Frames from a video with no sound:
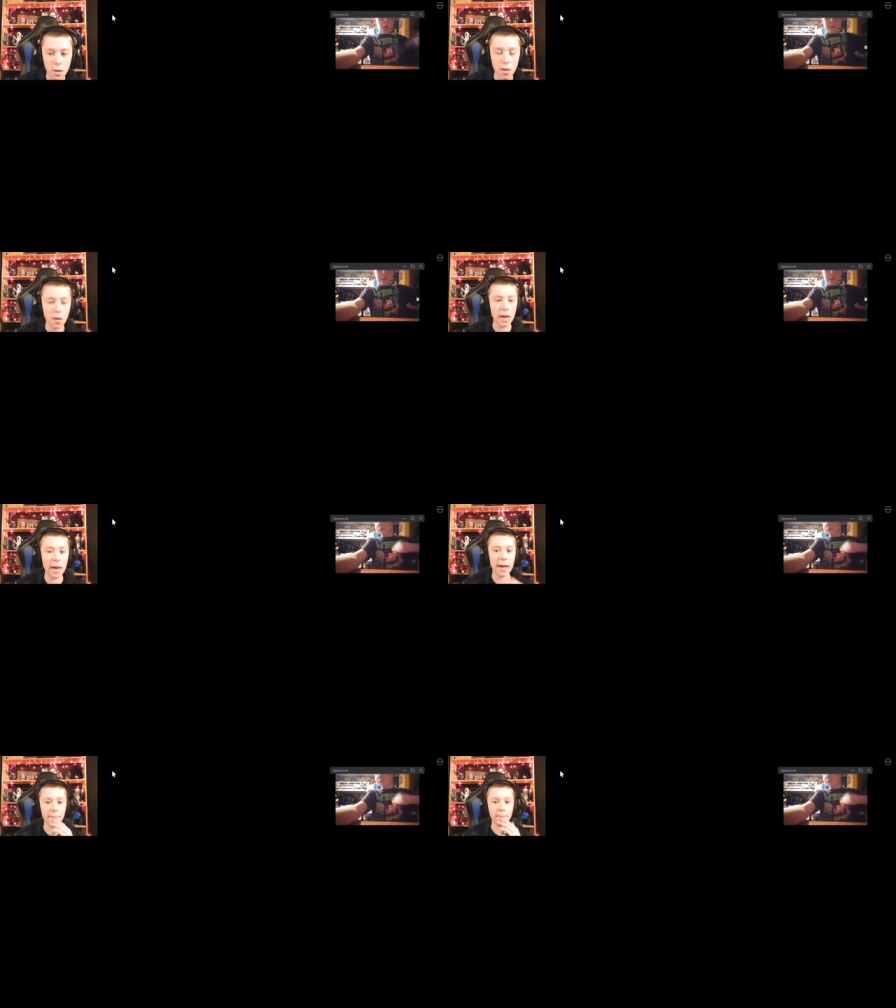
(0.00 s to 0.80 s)

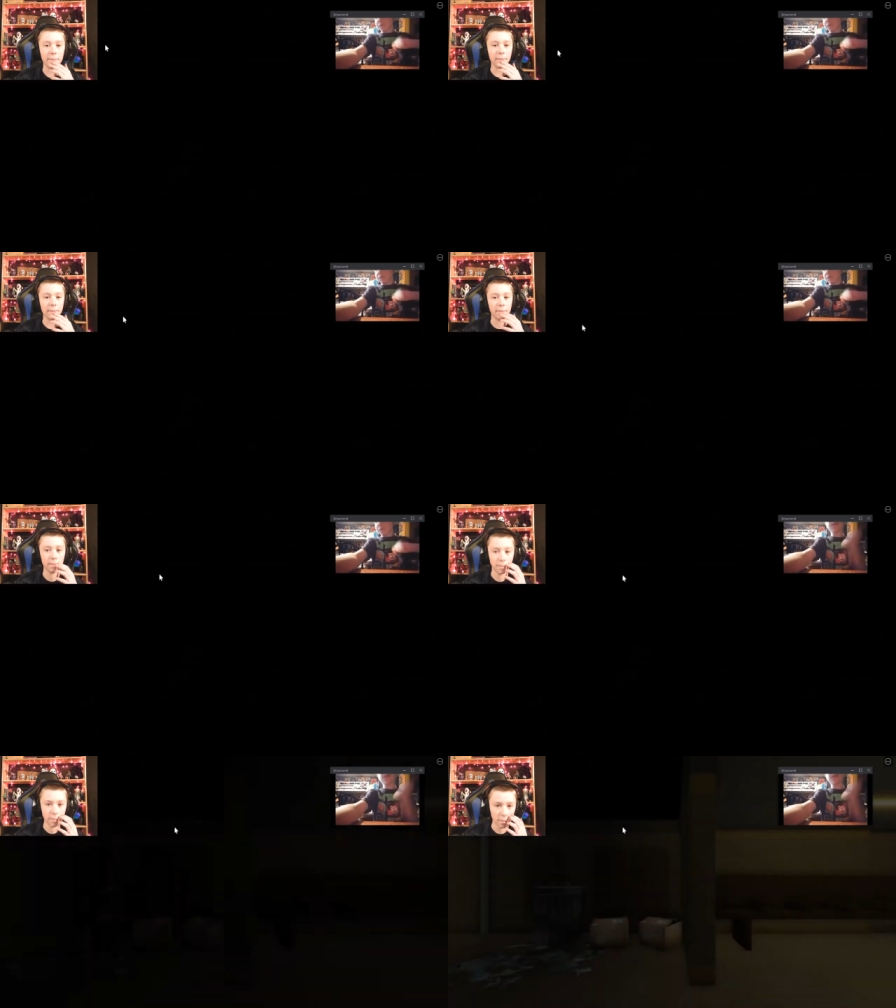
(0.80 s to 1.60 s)
okay.
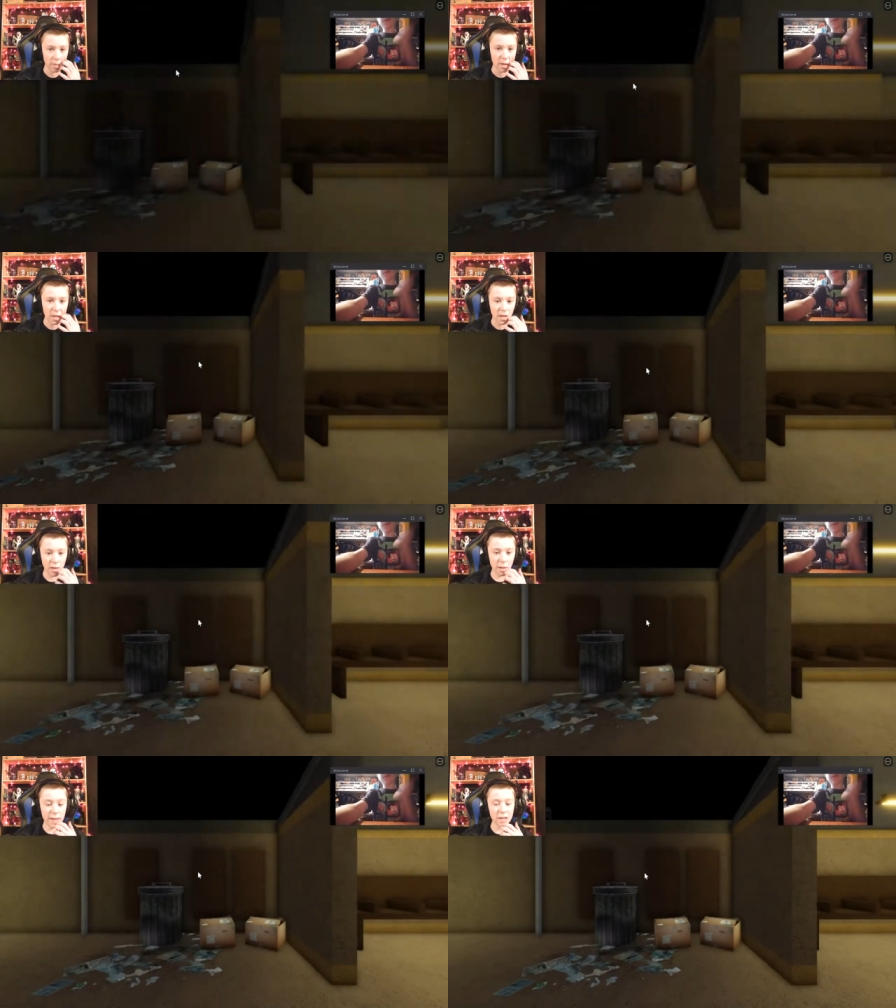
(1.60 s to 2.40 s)

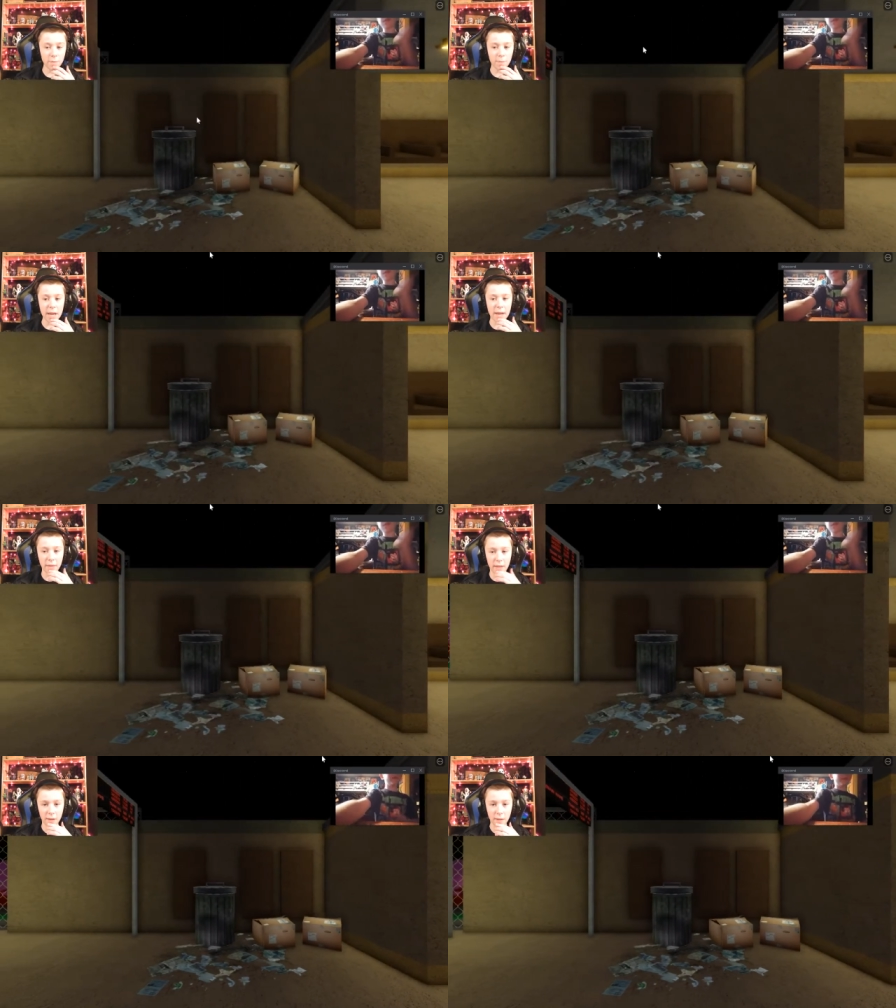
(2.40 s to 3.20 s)
So let's beat
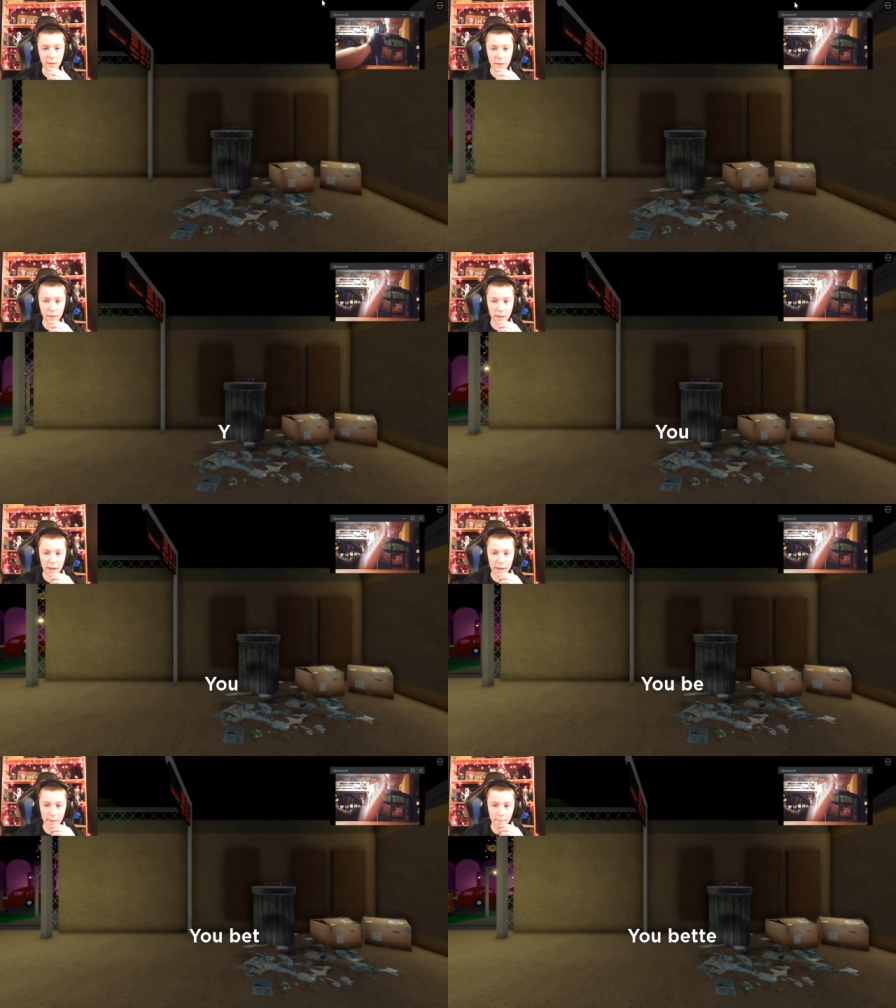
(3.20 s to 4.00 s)
this this
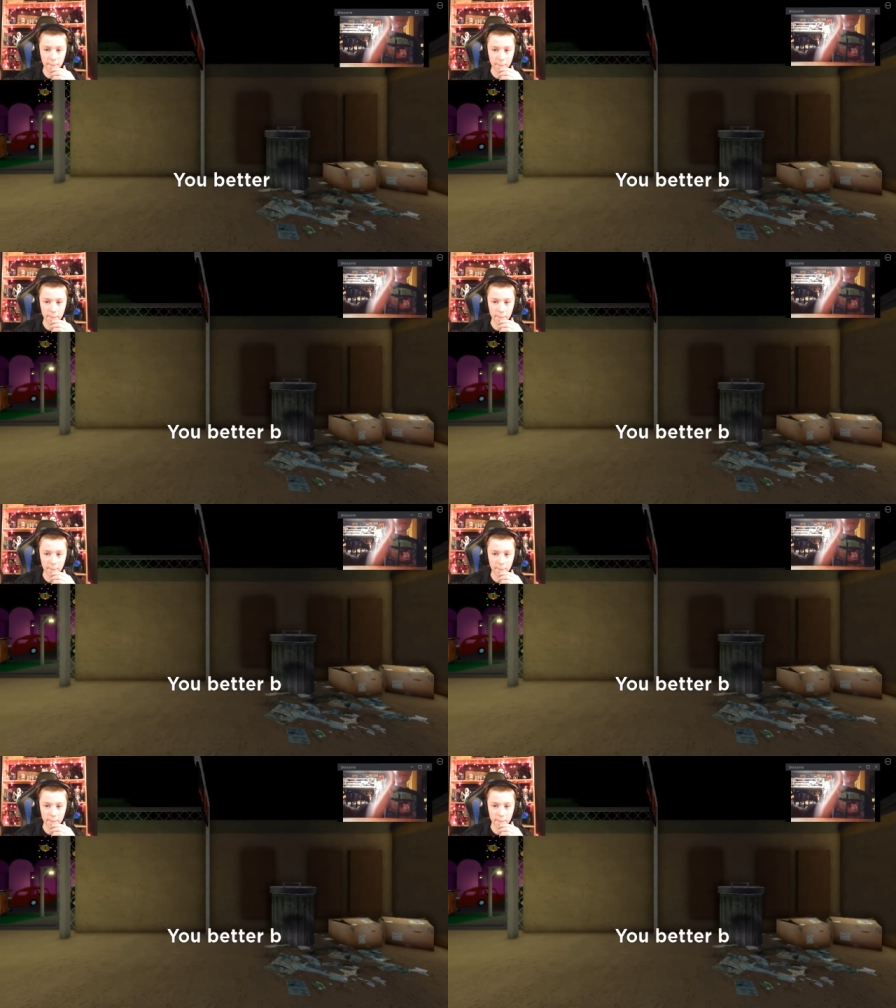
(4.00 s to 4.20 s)
time.